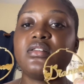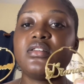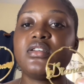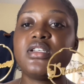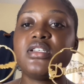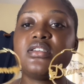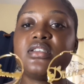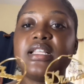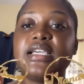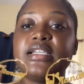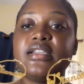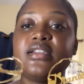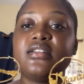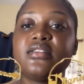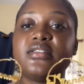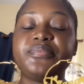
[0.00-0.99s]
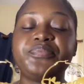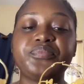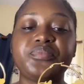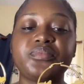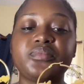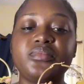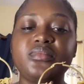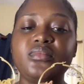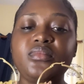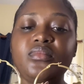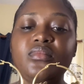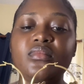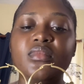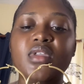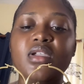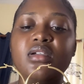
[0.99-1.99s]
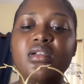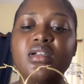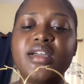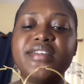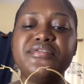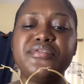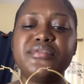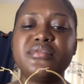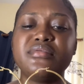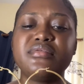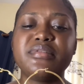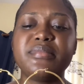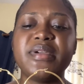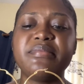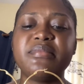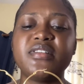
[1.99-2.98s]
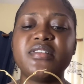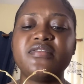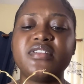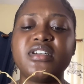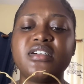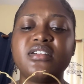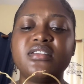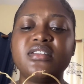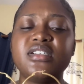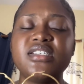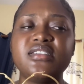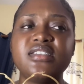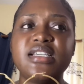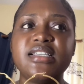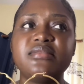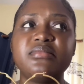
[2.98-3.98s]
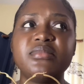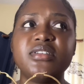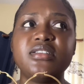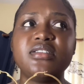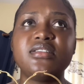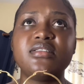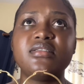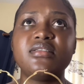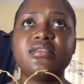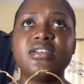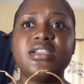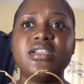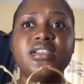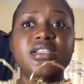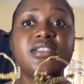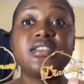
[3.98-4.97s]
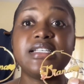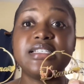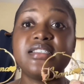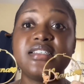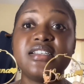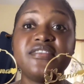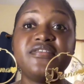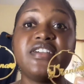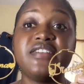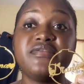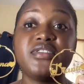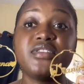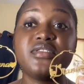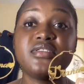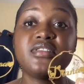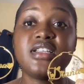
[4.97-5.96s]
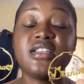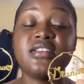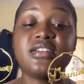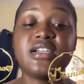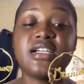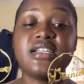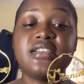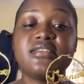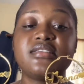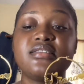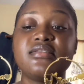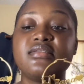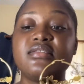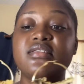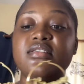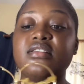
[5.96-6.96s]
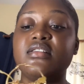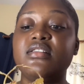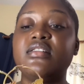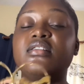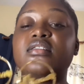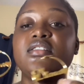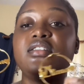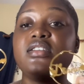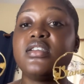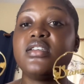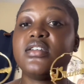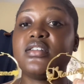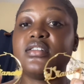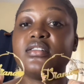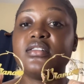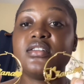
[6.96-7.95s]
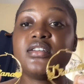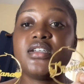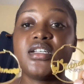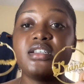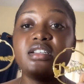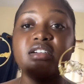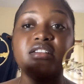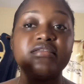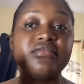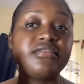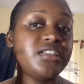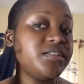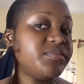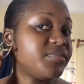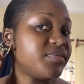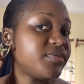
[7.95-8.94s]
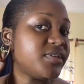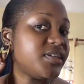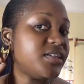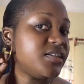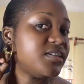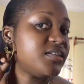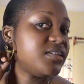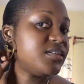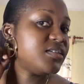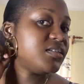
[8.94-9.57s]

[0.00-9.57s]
is like, I don't remember for this size, but it's less than five thousand dollars, guys. Yeah, and they're really pretty.